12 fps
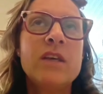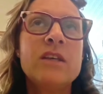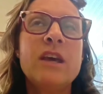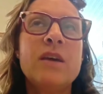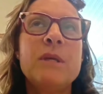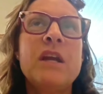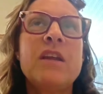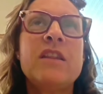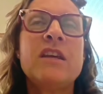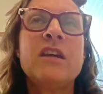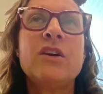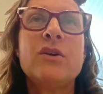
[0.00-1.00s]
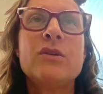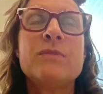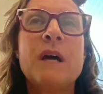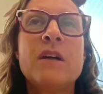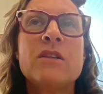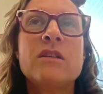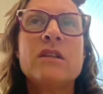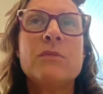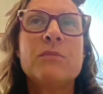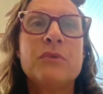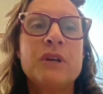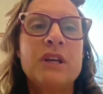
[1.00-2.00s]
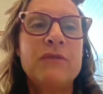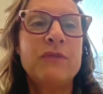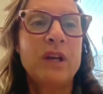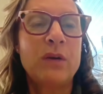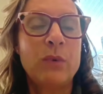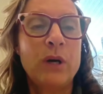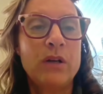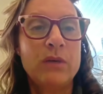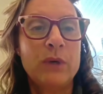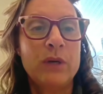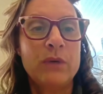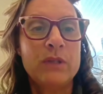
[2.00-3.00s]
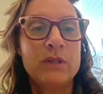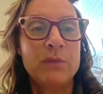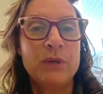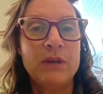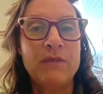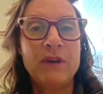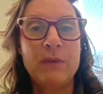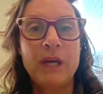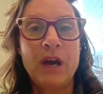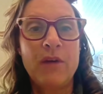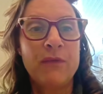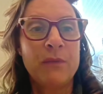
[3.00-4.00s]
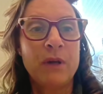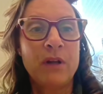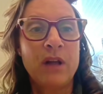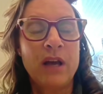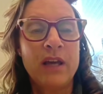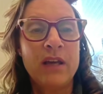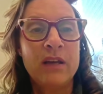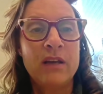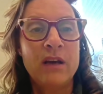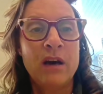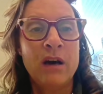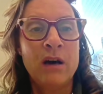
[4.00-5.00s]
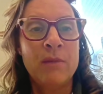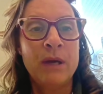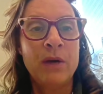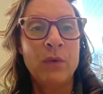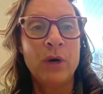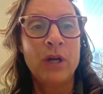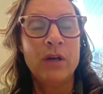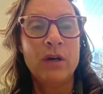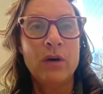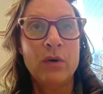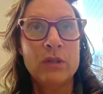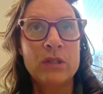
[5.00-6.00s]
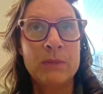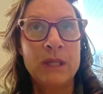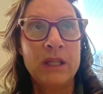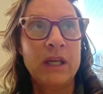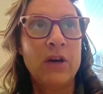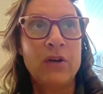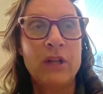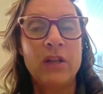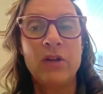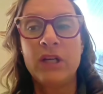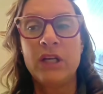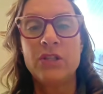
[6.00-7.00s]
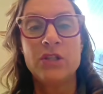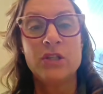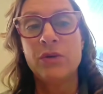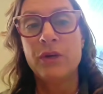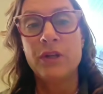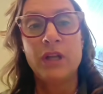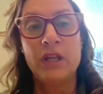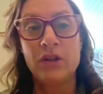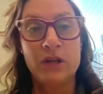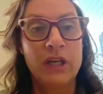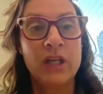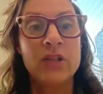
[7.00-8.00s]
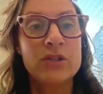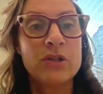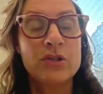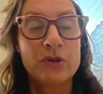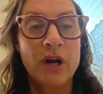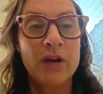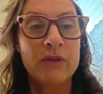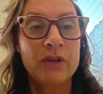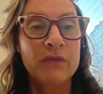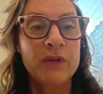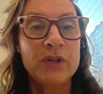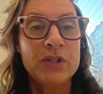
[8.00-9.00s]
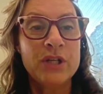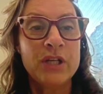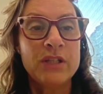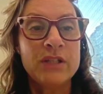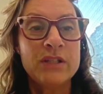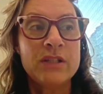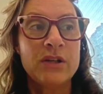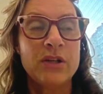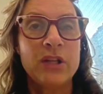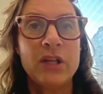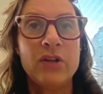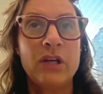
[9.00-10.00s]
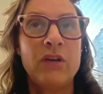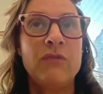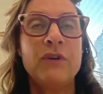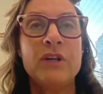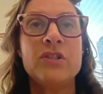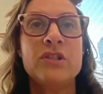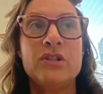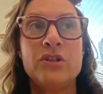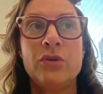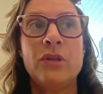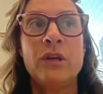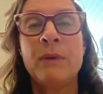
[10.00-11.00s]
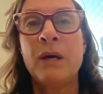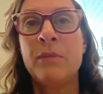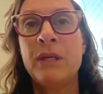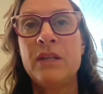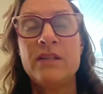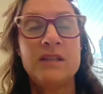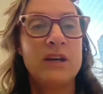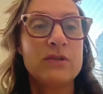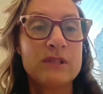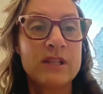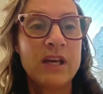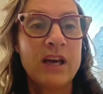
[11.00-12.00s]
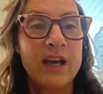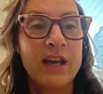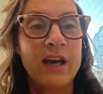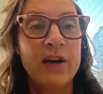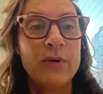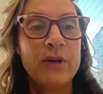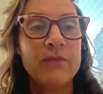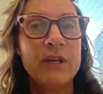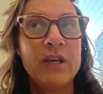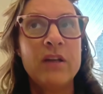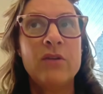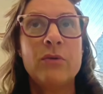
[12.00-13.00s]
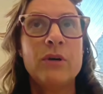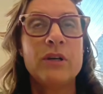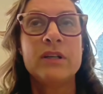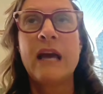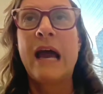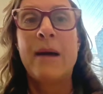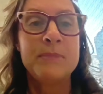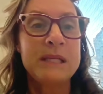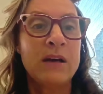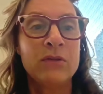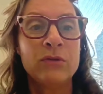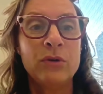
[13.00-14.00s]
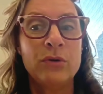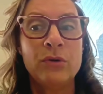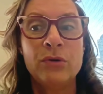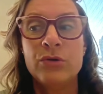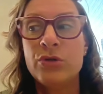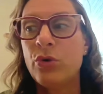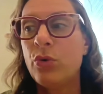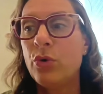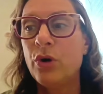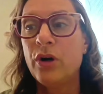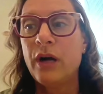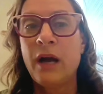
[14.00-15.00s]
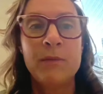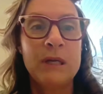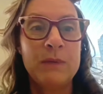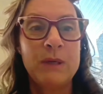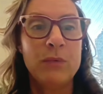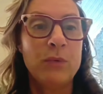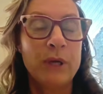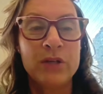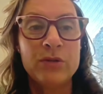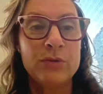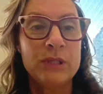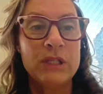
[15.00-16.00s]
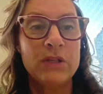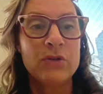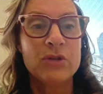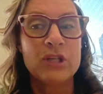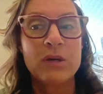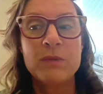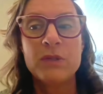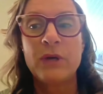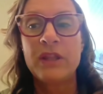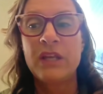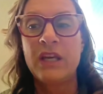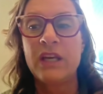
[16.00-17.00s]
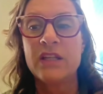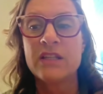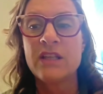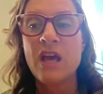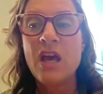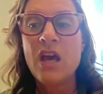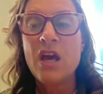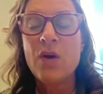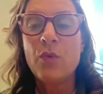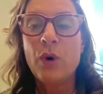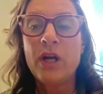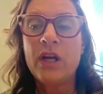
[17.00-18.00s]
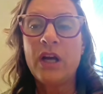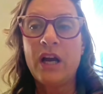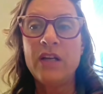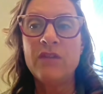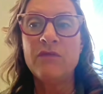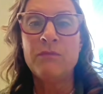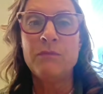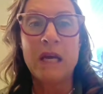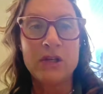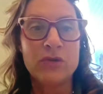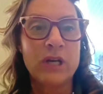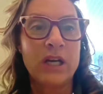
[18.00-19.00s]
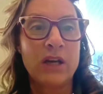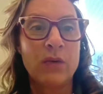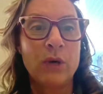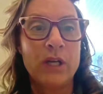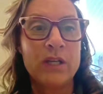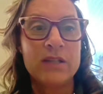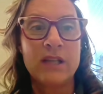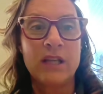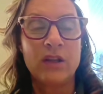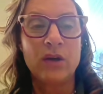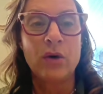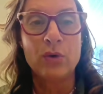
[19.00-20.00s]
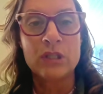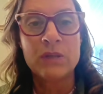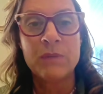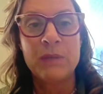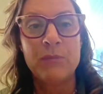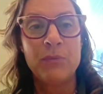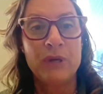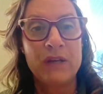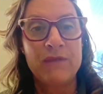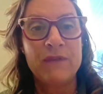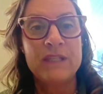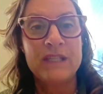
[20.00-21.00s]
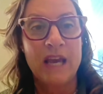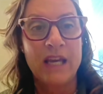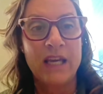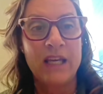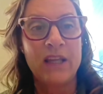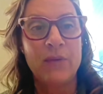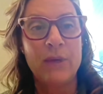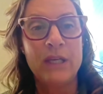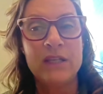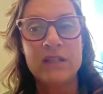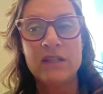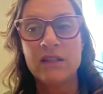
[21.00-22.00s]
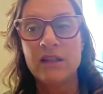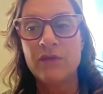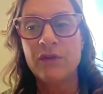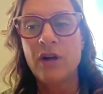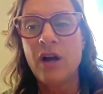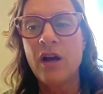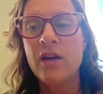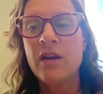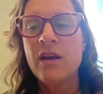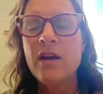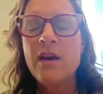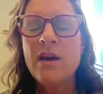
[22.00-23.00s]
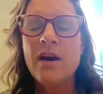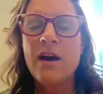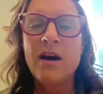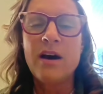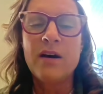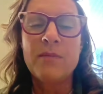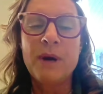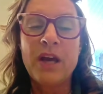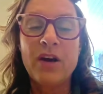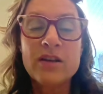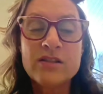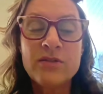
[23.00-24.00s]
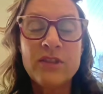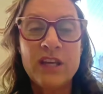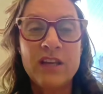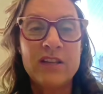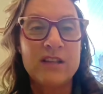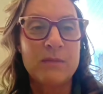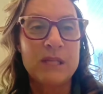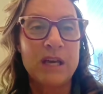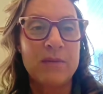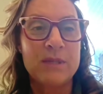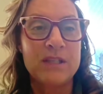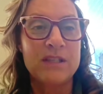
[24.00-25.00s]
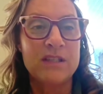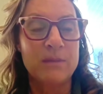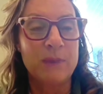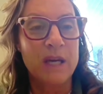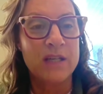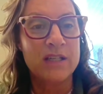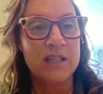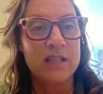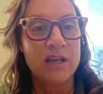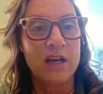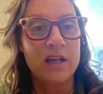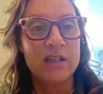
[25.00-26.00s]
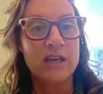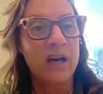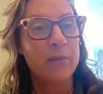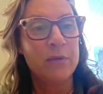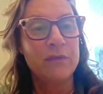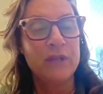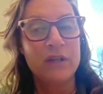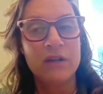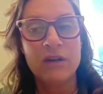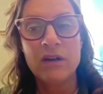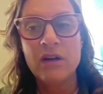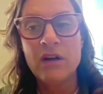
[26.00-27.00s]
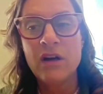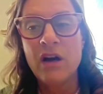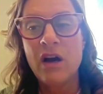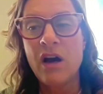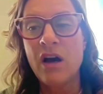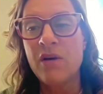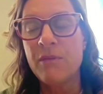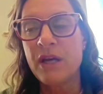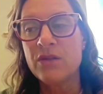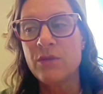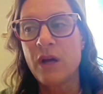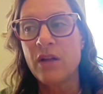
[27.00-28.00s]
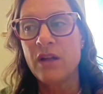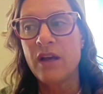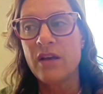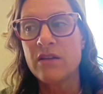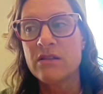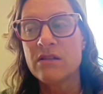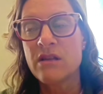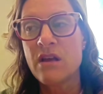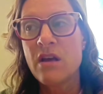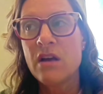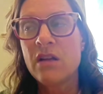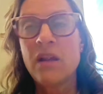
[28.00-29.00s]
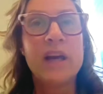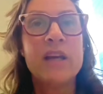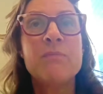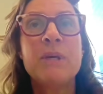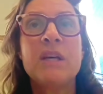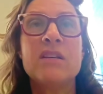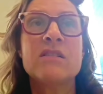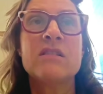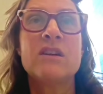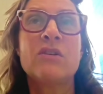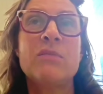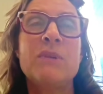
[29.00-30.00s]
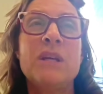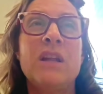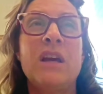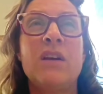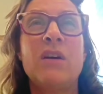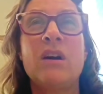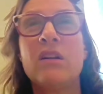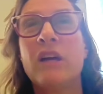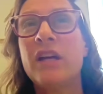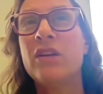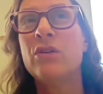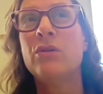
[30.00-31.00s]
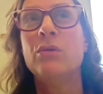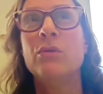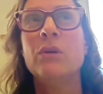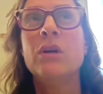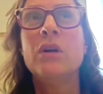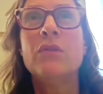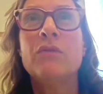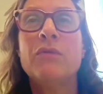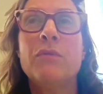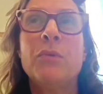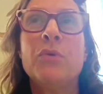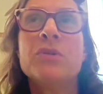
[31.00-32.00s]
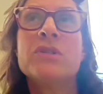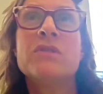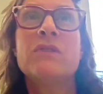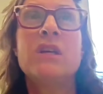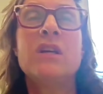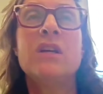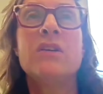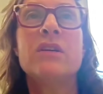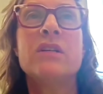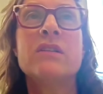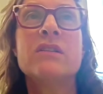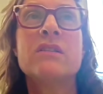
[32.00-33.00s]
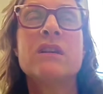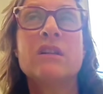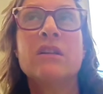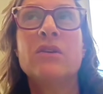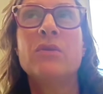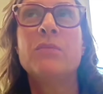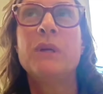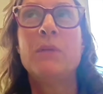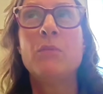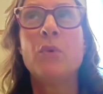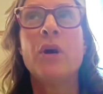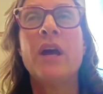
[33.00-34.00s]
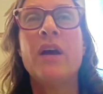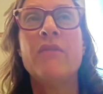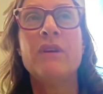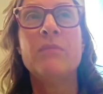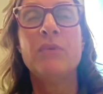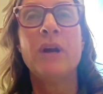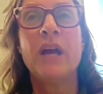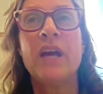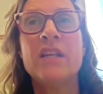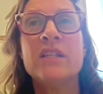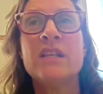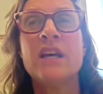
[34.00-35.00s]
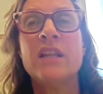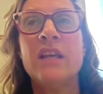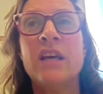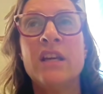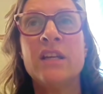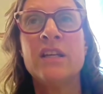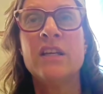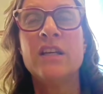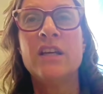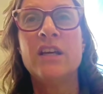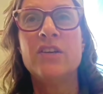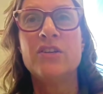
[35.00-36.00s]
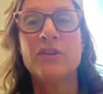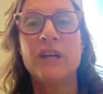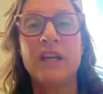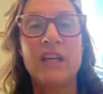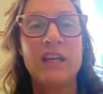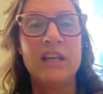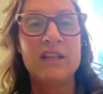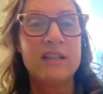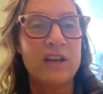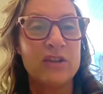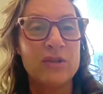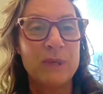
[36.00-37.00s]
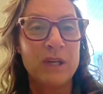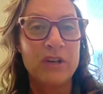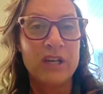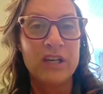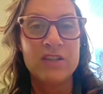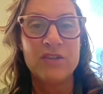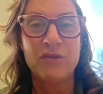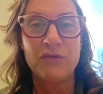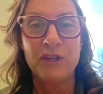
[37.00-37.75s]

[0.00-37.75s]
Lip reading: Yeah, I think it goes back to the brief, like what was the brief that we got from the client, and what ultimately are they looking to do? Are they looking to drive conversions? Are they looking for us to show them how many sales they got out of it, or app downloads, or how many people went into a dealership? So I think it's what kind of metric and what is like the ultimate brief saying that we need to deliver on. I also think sometimes it's dependent on time of year, as well as client, because there could be like a client who for most of the year is a little bit more heavy brand. And then during key sales periods are